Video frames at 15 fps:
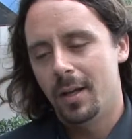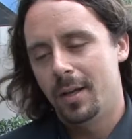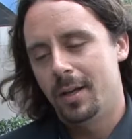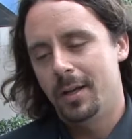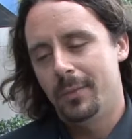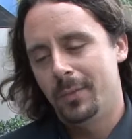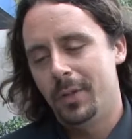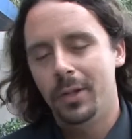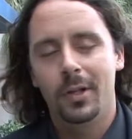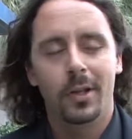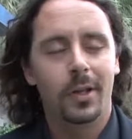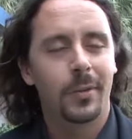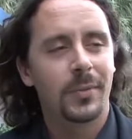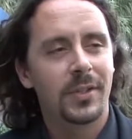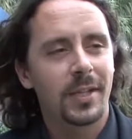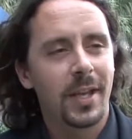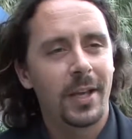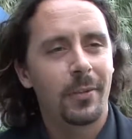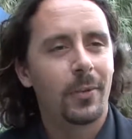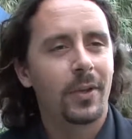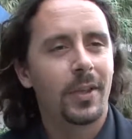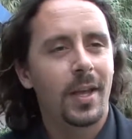Uh, I'm a little
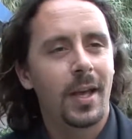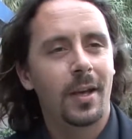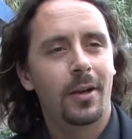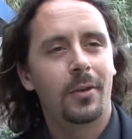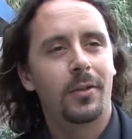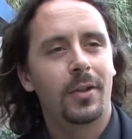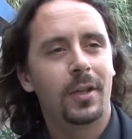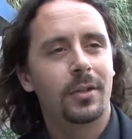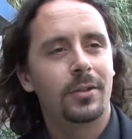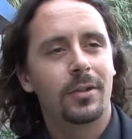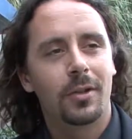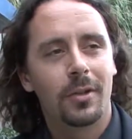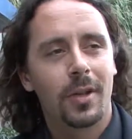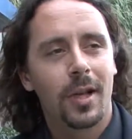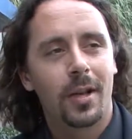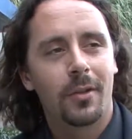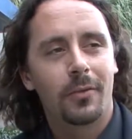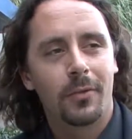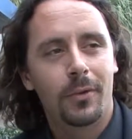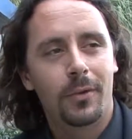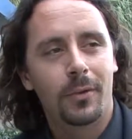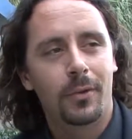upset with how things turned
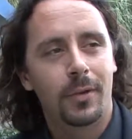out for the,